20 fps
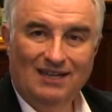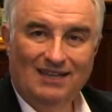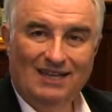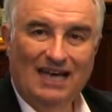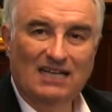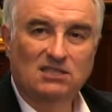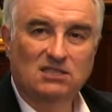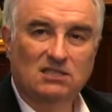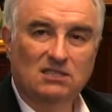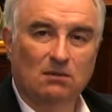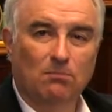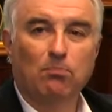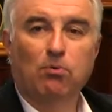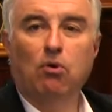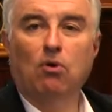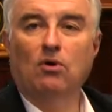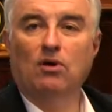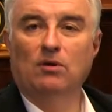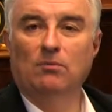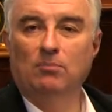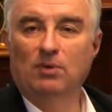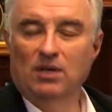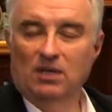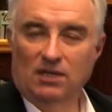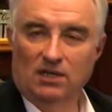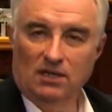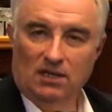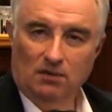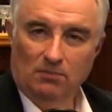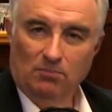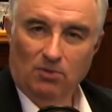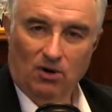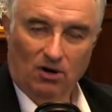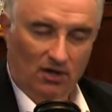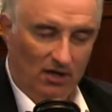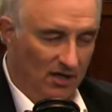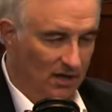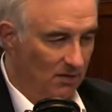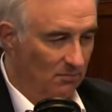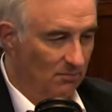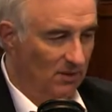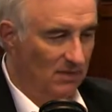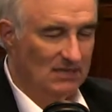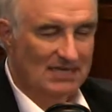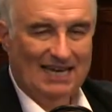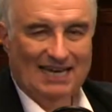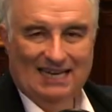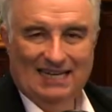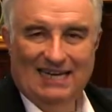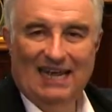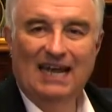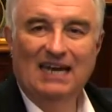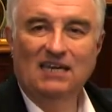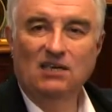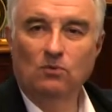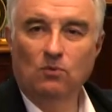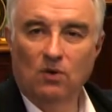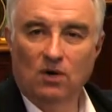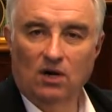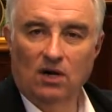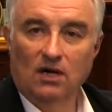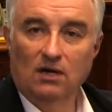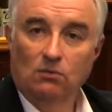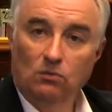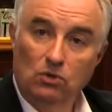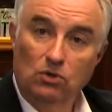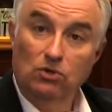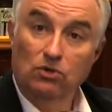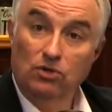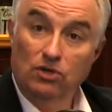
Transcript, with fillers: That's the portability part. It can be taken anywhere and it will